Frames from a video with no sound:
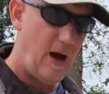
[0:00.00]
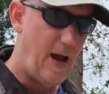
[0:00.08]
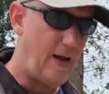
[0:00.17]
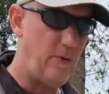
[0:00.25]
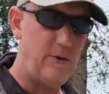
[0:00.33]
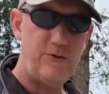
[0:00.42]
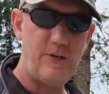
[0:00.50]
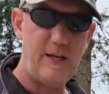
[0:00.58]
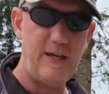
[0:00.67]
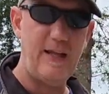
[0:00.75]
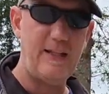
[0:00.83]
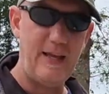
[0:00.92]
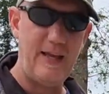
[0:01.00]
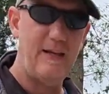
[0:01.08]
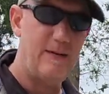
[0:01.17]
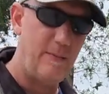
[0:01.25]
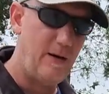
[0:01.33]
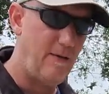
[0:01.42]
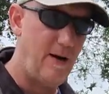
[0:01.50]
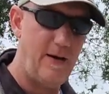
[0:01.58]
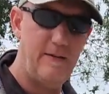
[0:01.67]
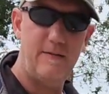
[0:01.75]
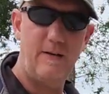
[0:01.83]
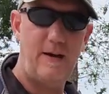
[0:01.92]
I always check it at the end of my
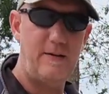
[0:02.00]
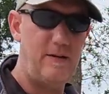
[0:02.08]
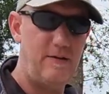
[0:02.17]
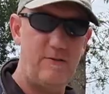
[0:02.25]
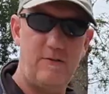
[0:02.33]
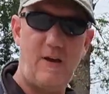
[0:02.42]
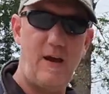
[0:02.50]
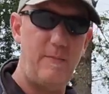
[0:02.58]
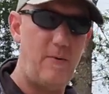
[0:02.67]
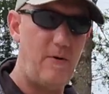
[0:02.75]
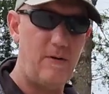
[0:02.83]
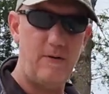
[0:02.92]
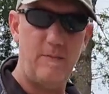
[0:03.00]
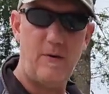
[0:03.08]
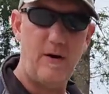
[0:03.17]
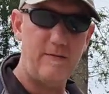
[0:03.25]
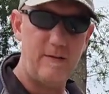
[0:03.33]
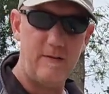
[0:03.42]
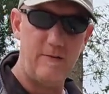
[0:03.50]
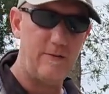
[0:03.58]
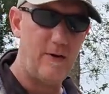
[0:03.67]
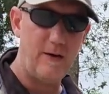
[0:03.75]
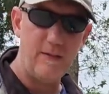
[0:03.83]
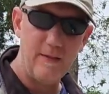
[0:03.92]
rides. It's just kind of part of the process of
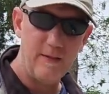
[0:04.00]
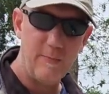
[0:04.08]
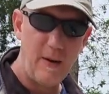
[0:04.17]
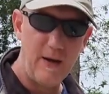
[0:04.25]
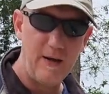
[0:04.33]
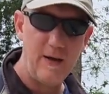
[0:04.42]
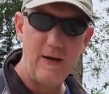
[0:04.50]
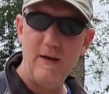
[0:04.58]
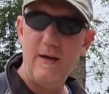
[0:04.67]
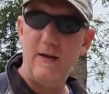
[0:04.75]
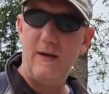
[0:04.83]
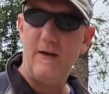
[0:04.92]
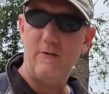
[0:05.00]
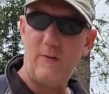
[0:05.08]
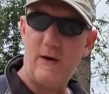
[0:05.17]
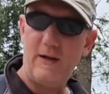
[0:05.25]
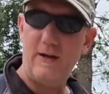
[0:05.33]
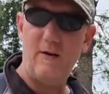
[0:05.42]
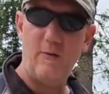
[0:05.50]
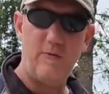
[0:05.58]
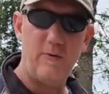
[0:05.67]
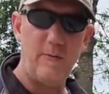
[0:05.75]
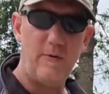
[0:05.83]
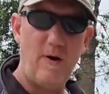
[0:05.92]
riding this bike is when I get home
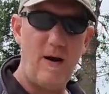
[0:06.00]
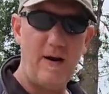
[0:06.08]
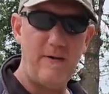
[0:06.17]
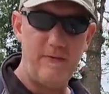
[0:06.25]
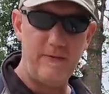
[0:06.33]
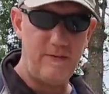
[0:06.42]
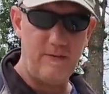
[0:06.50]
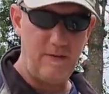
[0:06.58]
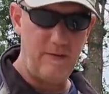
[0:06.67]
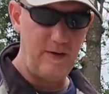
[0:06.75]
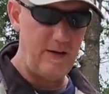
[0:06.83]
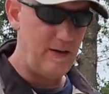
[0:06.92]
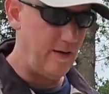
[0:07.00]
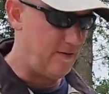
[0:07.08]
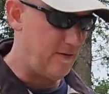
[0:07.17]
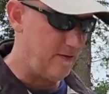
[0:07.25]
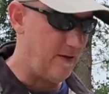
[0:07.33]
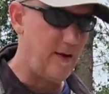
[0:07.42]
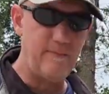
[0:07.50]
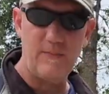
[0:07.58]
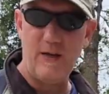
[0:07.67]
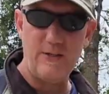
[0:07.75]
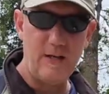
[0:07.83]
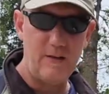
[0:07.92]
from a ride, if it's of any distance, I
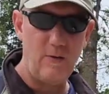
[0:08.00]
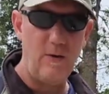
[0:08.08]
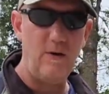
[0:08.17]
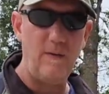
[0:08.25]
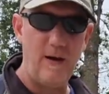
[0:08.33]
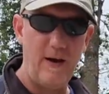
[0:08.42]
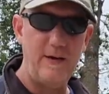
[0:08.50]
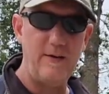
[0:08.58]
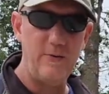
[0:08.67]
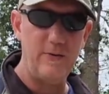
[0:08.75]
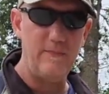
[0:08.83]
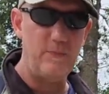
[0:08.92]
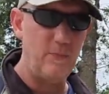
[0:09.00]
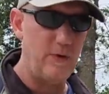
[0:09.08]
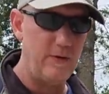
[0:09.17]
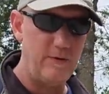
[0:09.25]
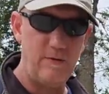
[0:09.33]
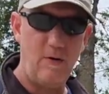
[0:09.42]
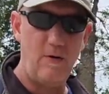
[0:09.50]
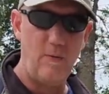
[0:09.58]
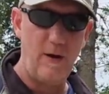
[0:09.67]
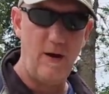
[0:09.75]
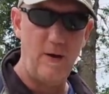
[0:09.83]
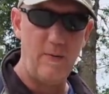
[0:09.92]
check the oil and I do it when it's all the
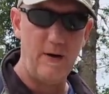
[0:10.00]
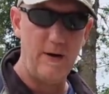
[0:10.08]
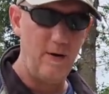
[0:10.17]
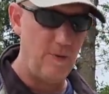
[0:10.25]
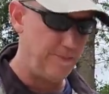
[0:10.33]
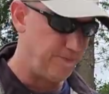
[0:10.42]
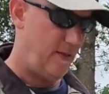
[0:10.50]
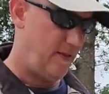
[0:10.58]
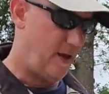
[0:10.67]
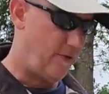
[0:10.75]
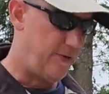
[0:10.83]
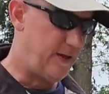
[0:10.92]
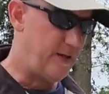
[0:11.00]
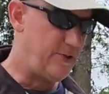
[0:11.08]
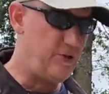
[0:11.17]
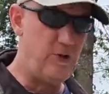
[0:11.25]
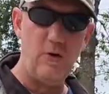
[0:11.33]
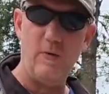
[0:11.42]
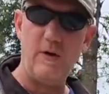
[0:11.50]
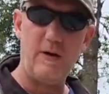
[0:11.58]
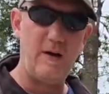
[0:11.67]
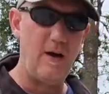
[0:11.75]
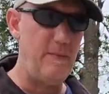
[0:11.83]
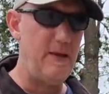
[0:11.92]
way hot when I get home. The other thing is you don't want
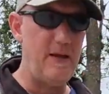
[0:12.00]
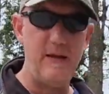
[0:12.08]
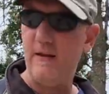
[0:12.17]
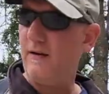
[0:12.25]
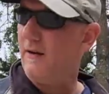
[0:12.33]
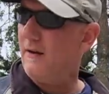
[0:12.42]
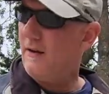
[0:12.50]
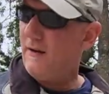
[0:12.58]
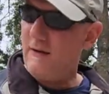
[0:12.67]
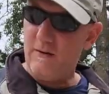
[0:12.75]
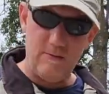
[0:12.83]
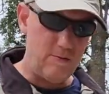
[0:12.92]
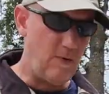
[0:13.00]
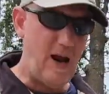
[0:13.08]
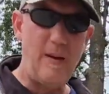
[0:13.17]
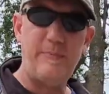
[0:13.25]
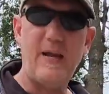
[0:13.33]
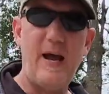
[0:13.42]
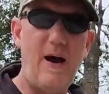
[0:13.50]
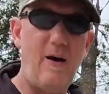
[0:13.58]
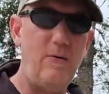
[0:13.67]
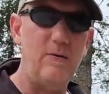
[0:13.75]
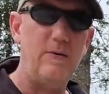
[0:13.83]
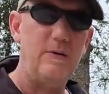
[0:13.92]
to come in, wrapped
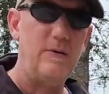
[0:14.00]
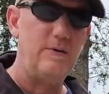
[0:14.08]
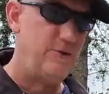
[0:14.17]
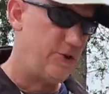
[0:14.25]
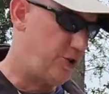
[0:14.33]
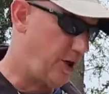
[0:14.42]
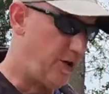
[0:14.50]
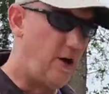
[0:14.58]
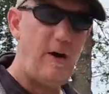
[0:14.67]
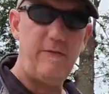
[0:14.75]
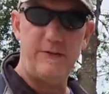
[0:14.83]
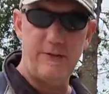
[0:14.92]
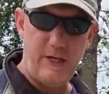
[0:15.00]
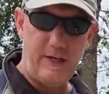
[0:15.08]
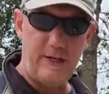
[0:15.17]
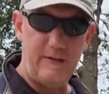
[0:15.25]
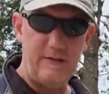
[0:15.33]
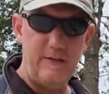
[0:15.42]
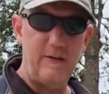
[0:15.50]
out, shut it off and check it.